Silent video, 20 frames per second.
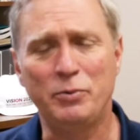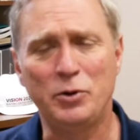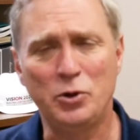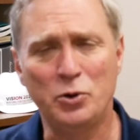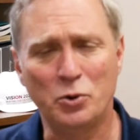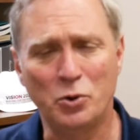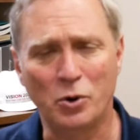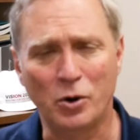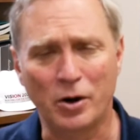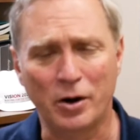
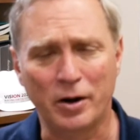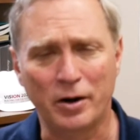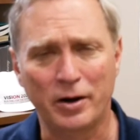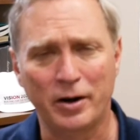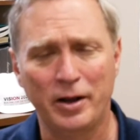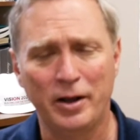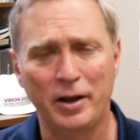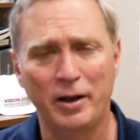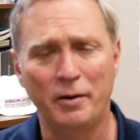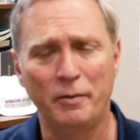pure,
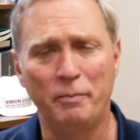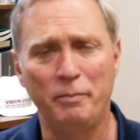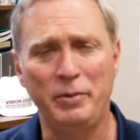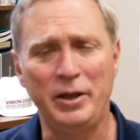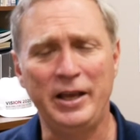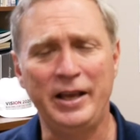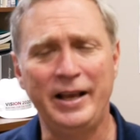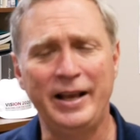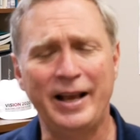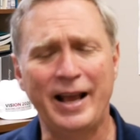
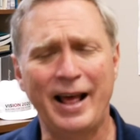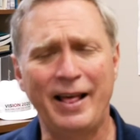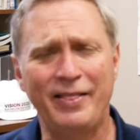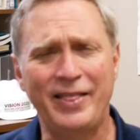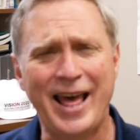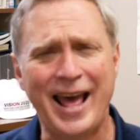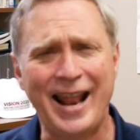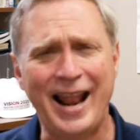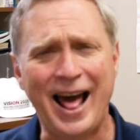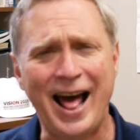being
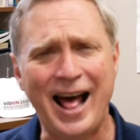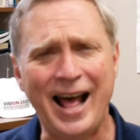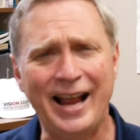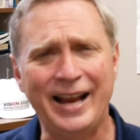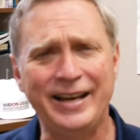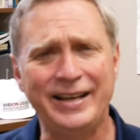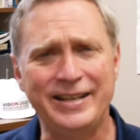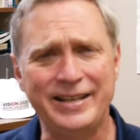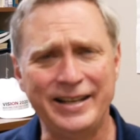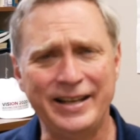that
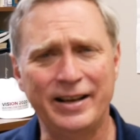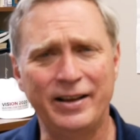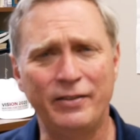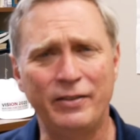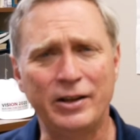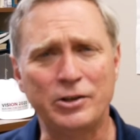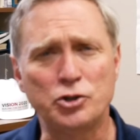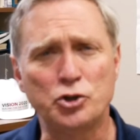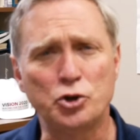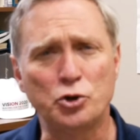idea
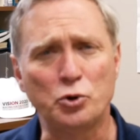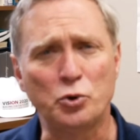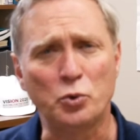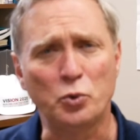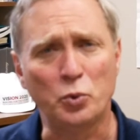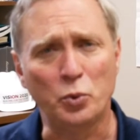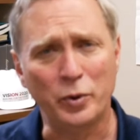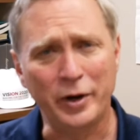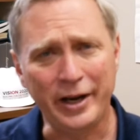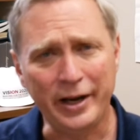that you're
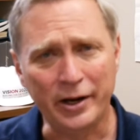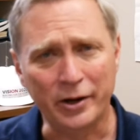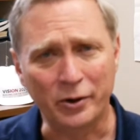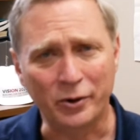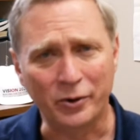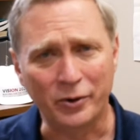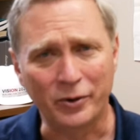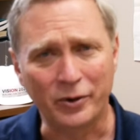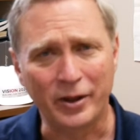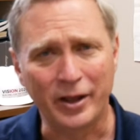
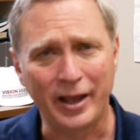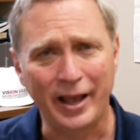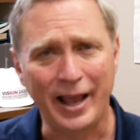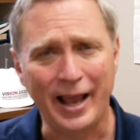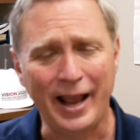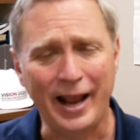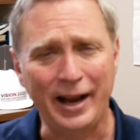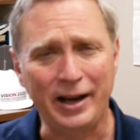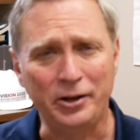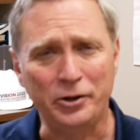real
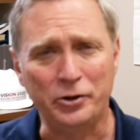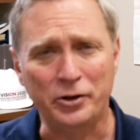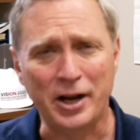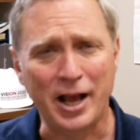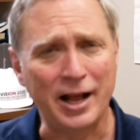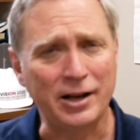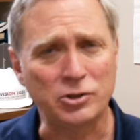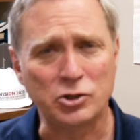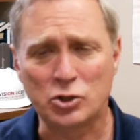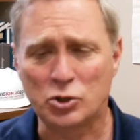and you're
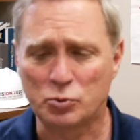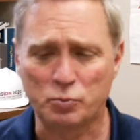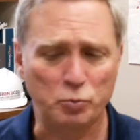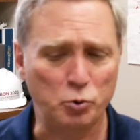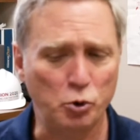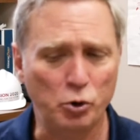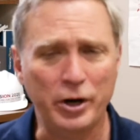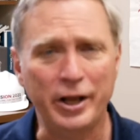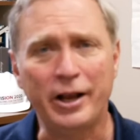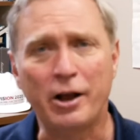not just
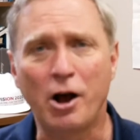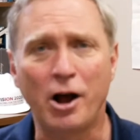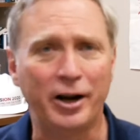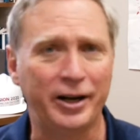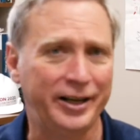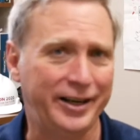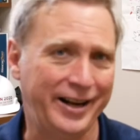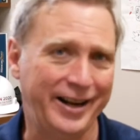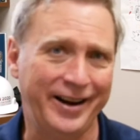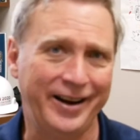putting
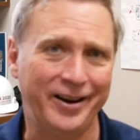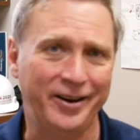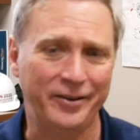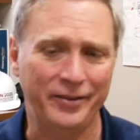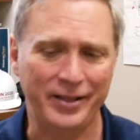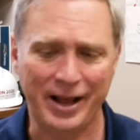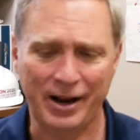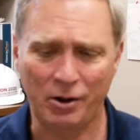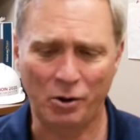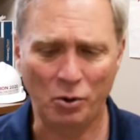on an
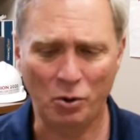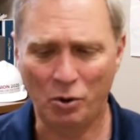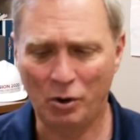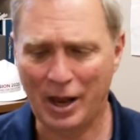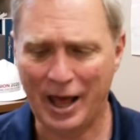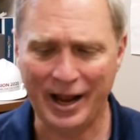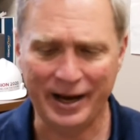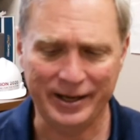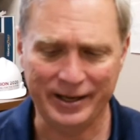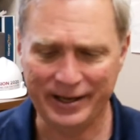air, that
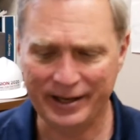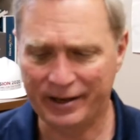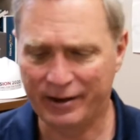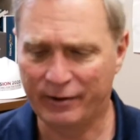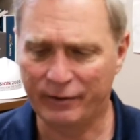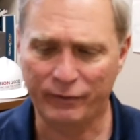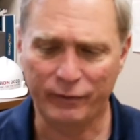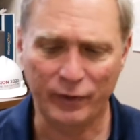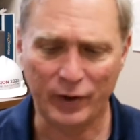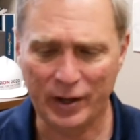whole idea
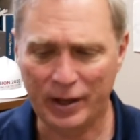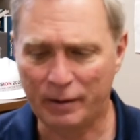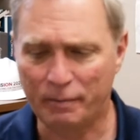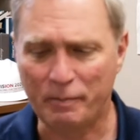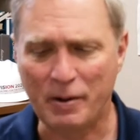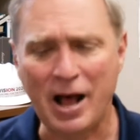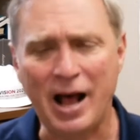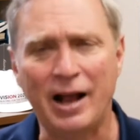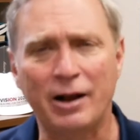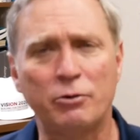of
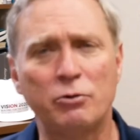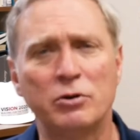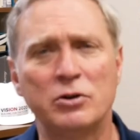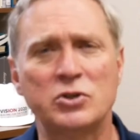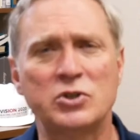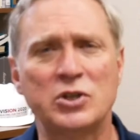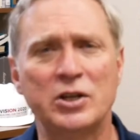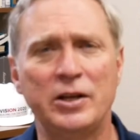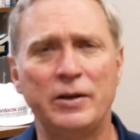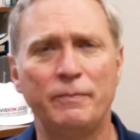
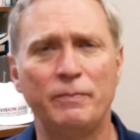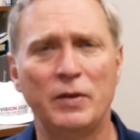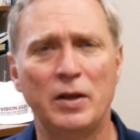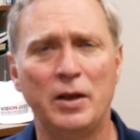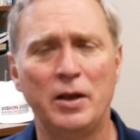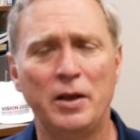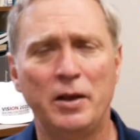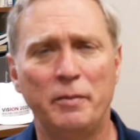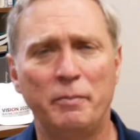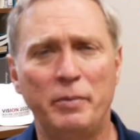hypocrisy,
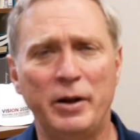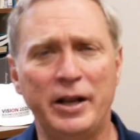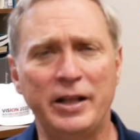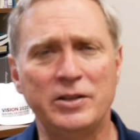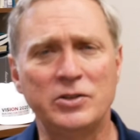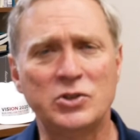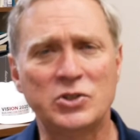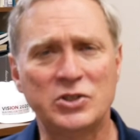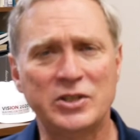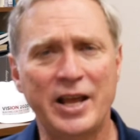but
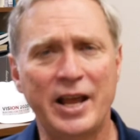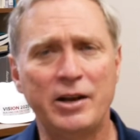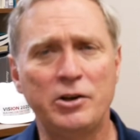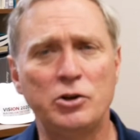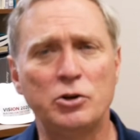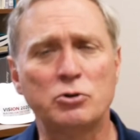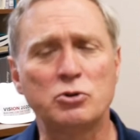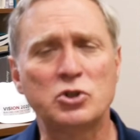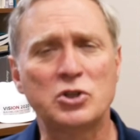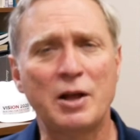instead
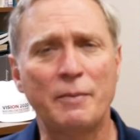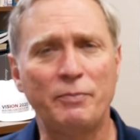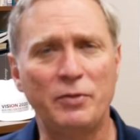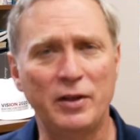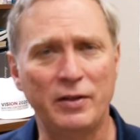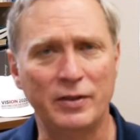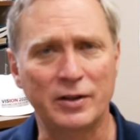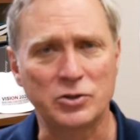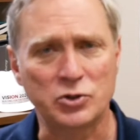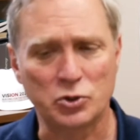you're
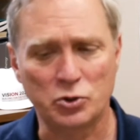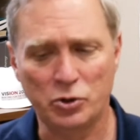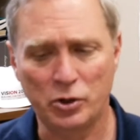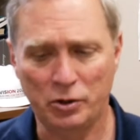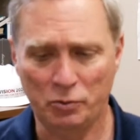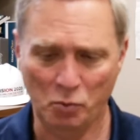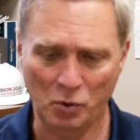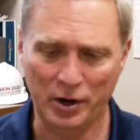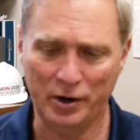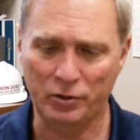something that's
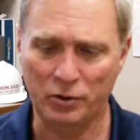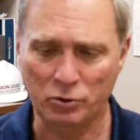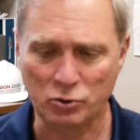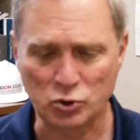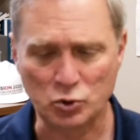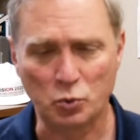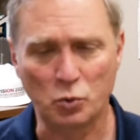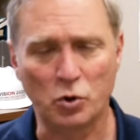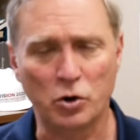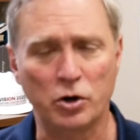good. One of
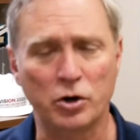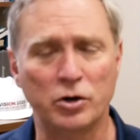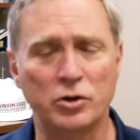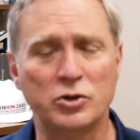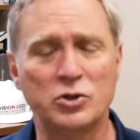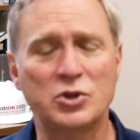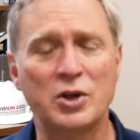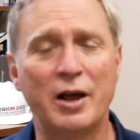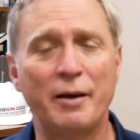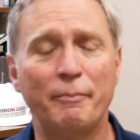those
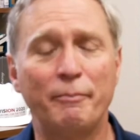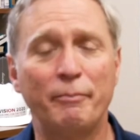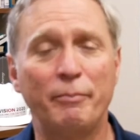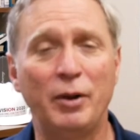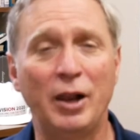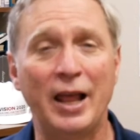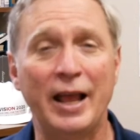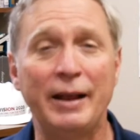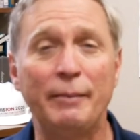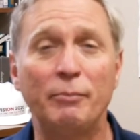words,
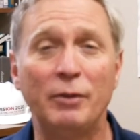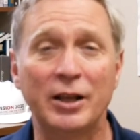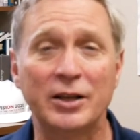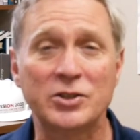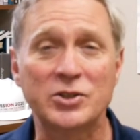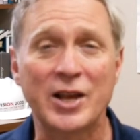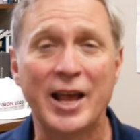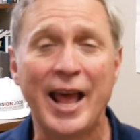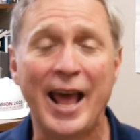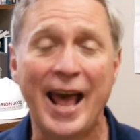
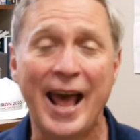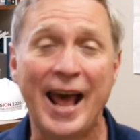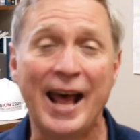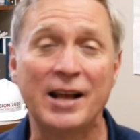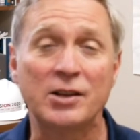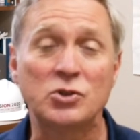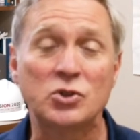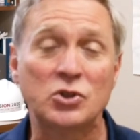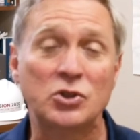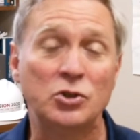blameless,
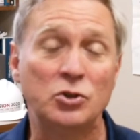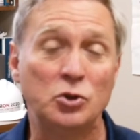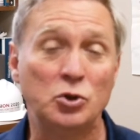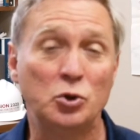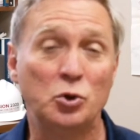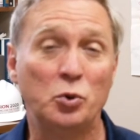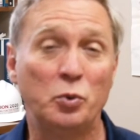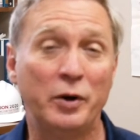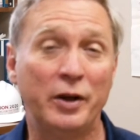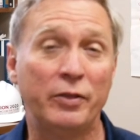has to
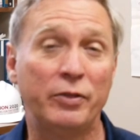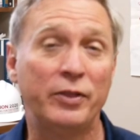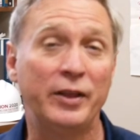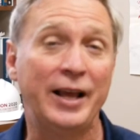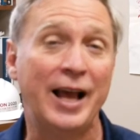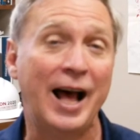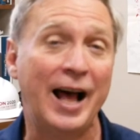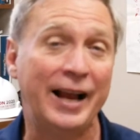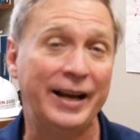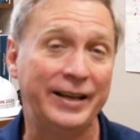do with
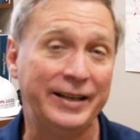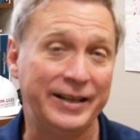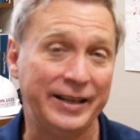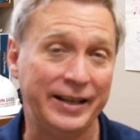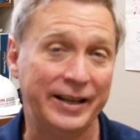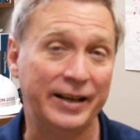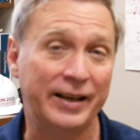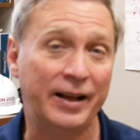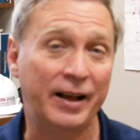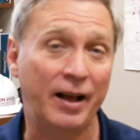the
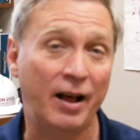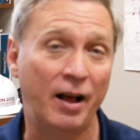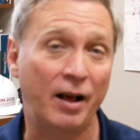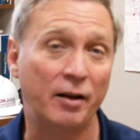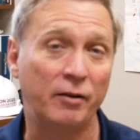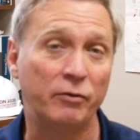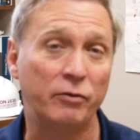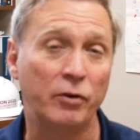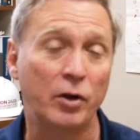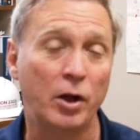idea
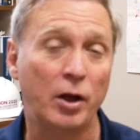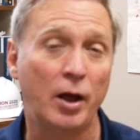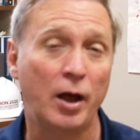of